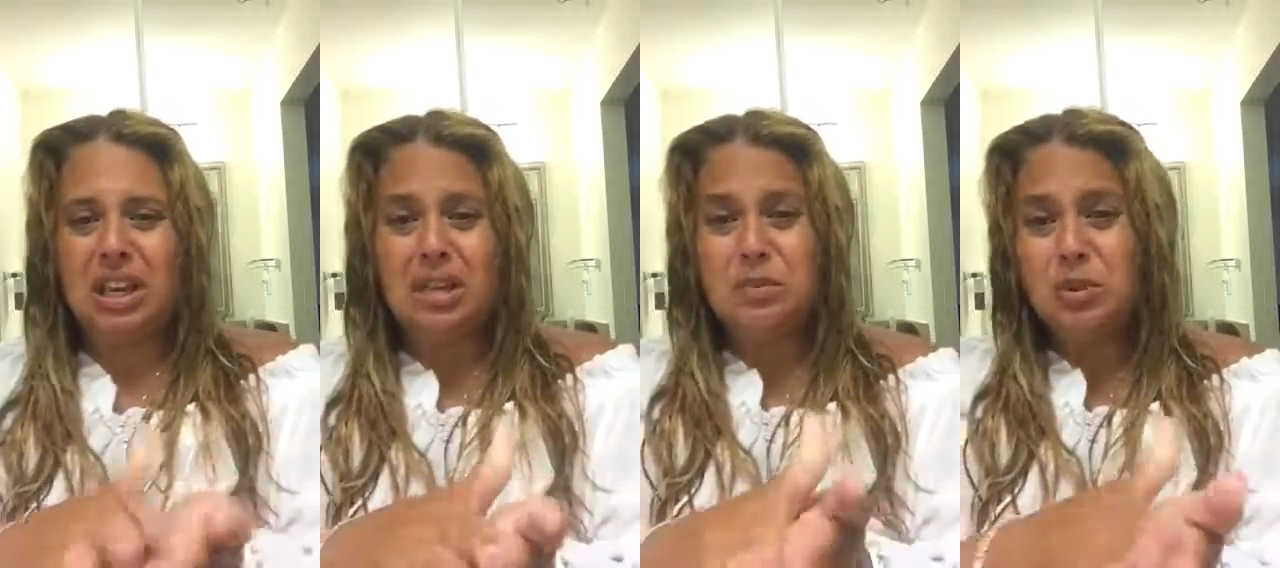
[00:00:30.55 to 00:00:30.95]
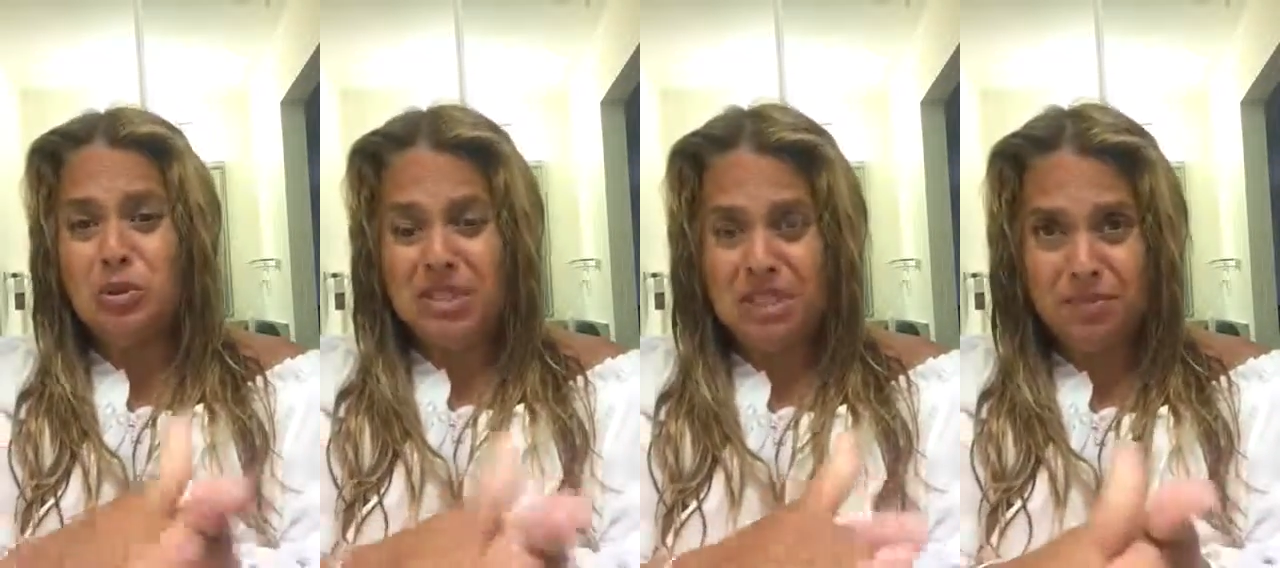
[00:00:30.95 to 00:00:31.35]
kind of
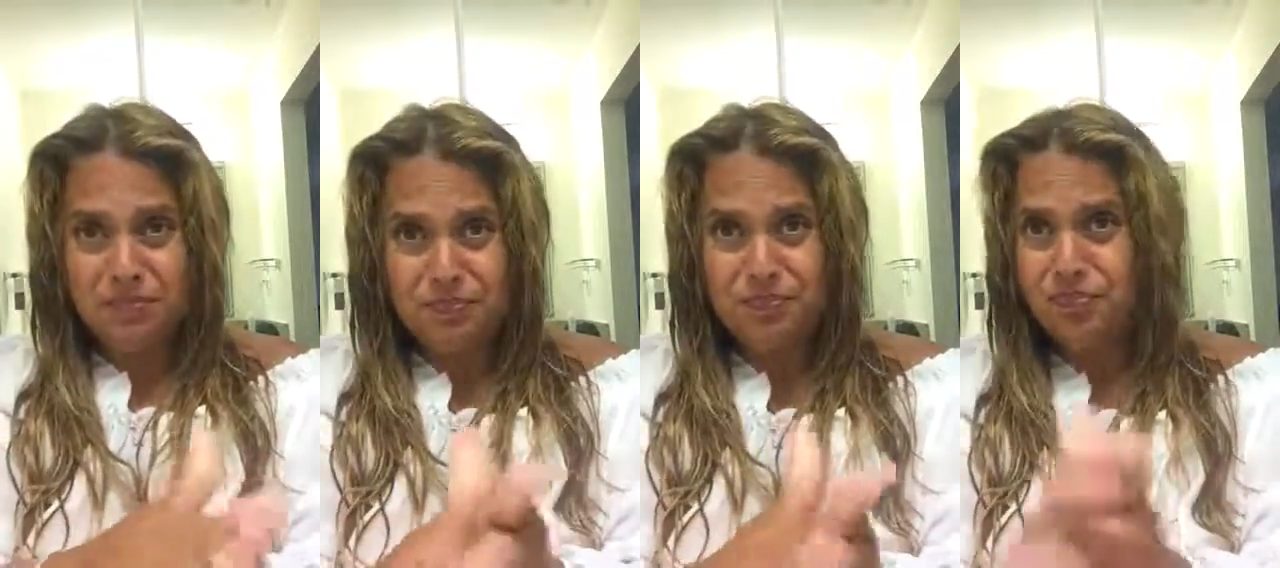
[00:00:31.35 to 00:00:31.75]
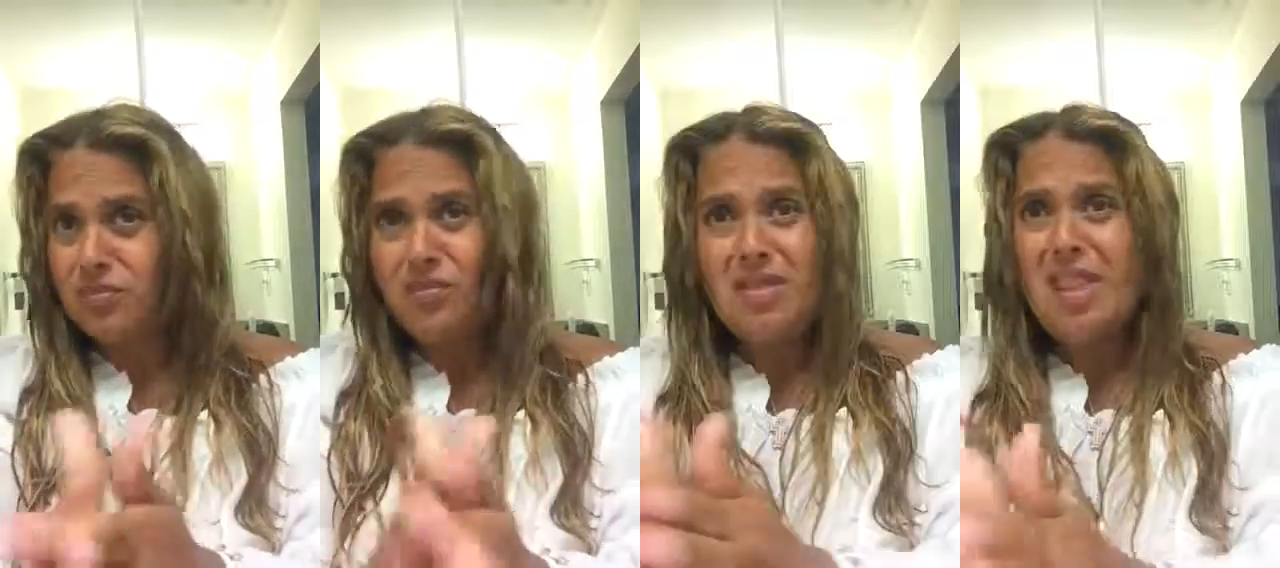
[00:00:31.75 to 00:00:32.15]
moussey,
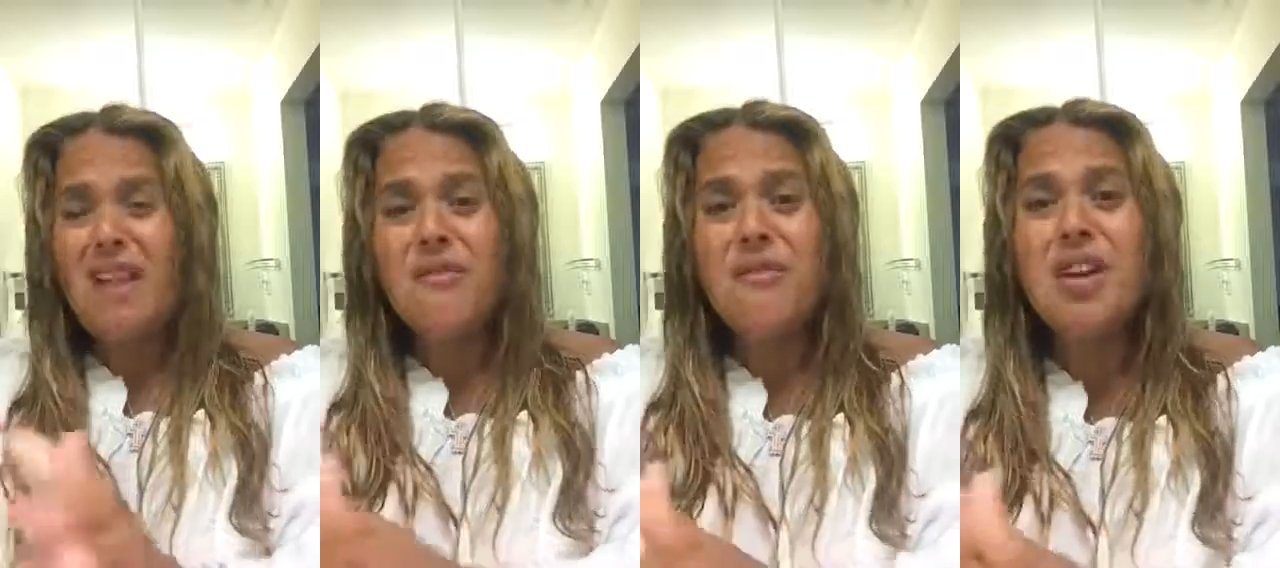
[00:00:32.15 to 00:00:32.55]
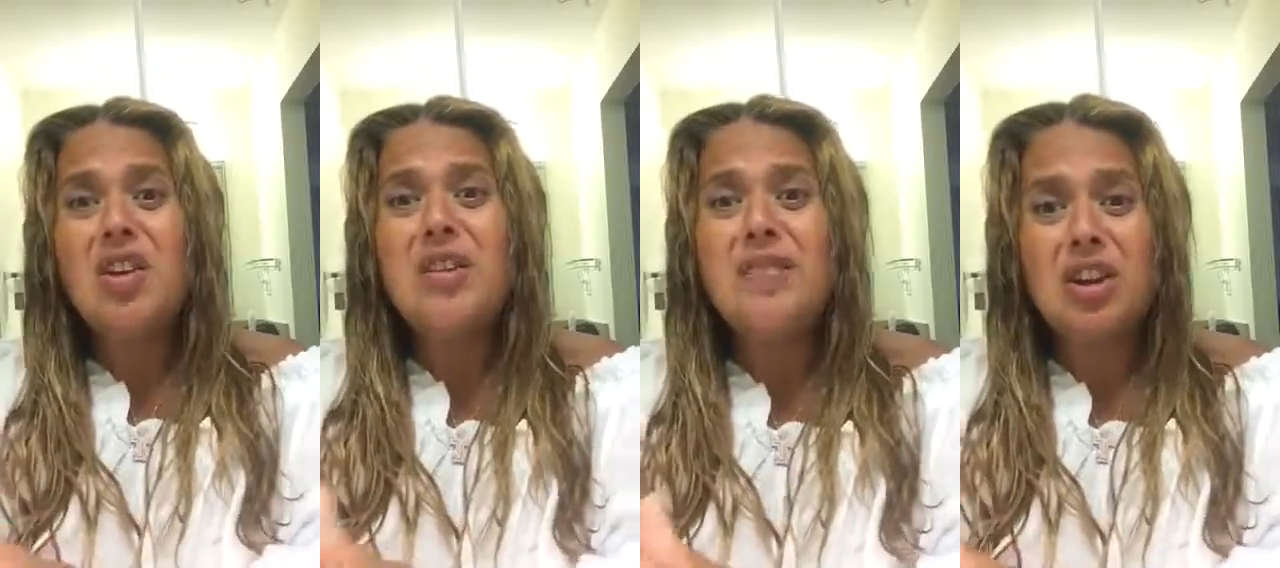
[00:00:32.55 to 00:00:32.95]

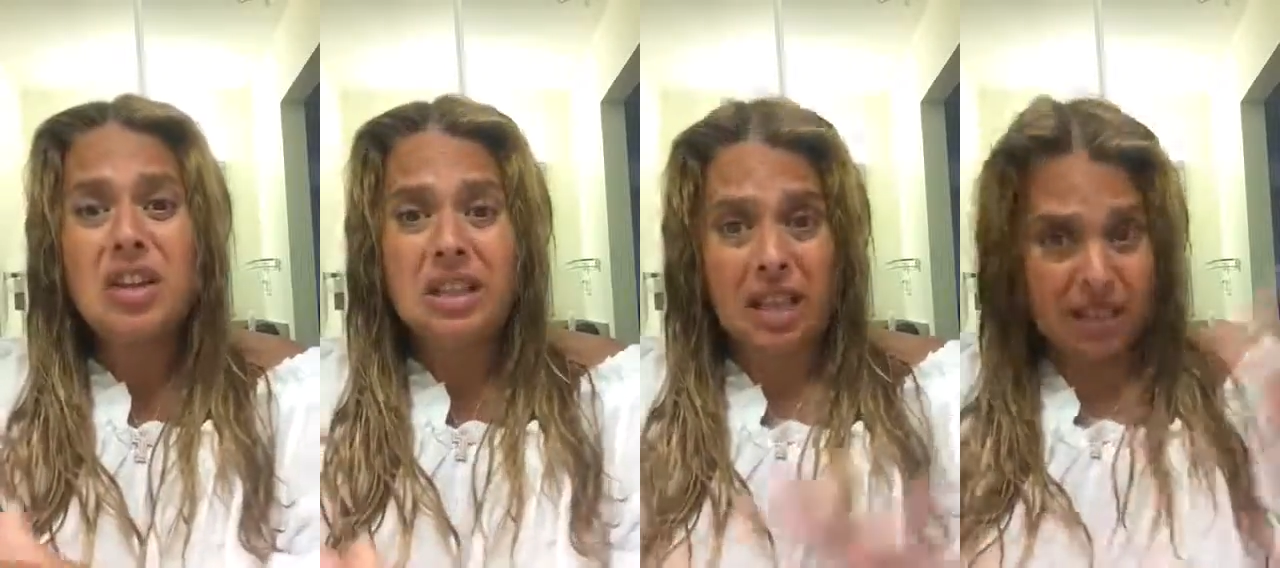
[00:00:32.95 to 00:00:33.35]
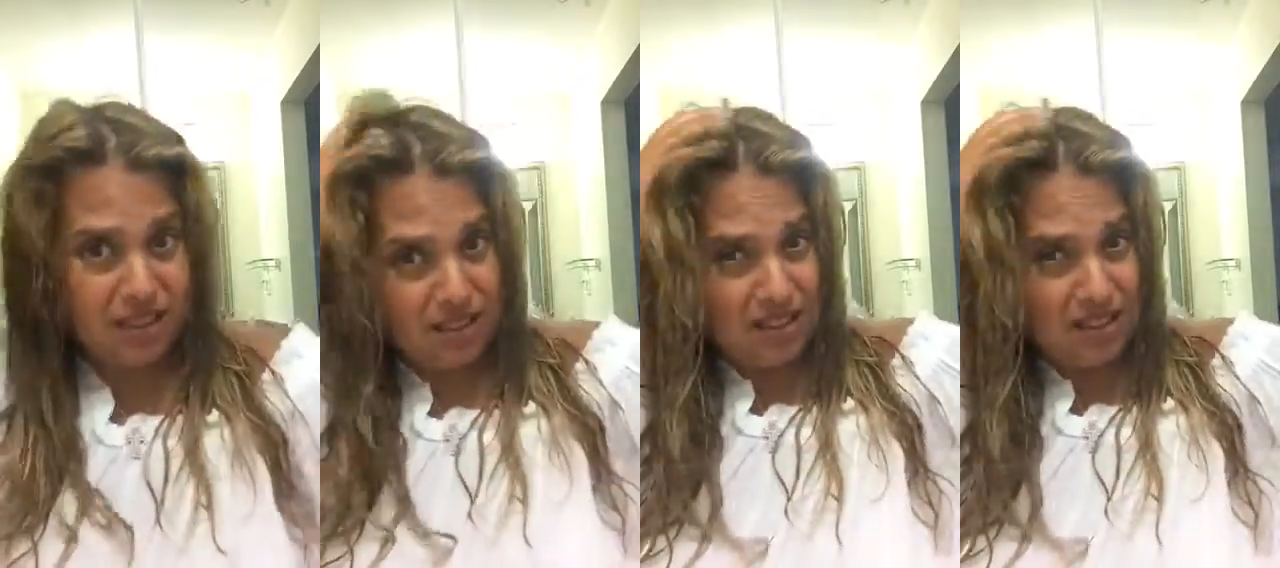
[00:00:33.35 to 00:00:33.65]
very, very light.